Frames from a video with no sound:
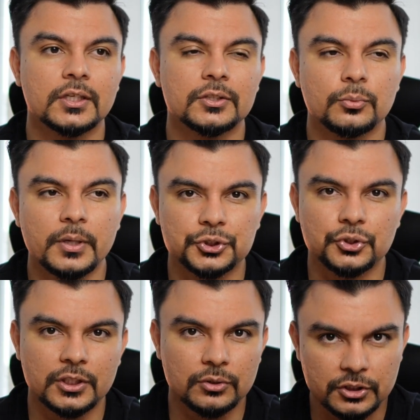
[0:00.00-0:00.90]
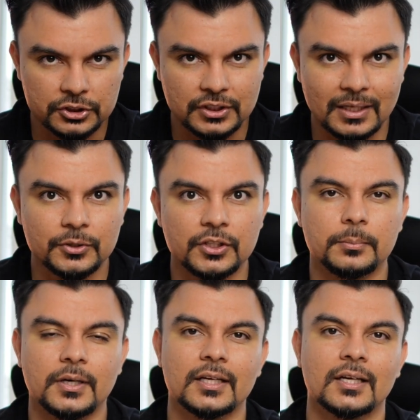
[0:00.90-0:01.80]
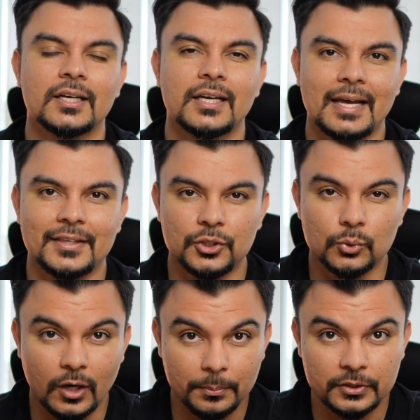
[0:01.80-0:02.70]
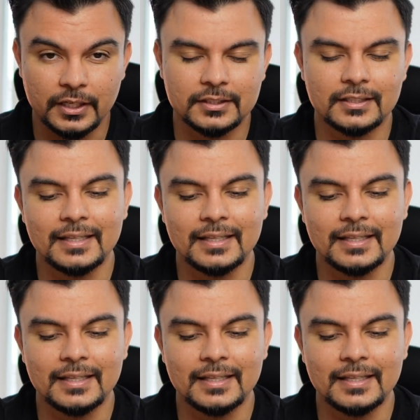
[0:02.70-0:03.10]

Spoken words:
to make sure that you understand what you're buying and that you are protected.